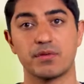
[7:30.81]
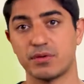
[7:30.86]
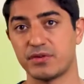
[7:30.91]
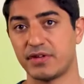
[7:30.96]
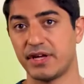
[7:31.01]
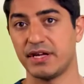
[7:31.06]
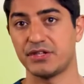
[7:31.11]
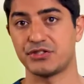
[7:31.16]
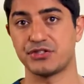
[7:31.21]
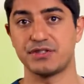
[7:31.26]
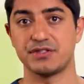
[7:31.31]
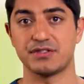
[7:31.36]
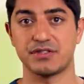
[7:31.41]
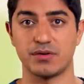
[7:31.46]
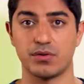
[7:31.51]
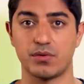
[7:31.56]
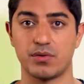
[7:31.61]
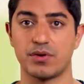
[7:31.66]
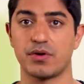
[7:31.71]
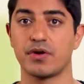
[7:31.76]
rotations in
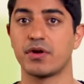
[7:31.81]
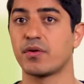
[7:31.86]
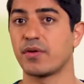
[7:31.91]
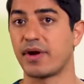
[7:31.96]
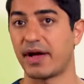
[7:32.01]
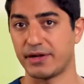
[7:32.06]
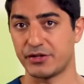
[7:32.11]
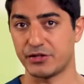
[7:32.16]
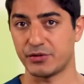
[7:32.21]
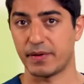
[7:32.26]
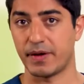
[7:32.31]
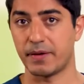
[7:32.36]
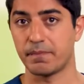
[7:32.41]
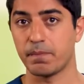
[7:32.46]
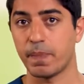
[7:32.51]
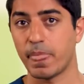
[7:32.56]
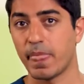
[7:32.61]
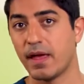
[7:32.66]
order to graduate.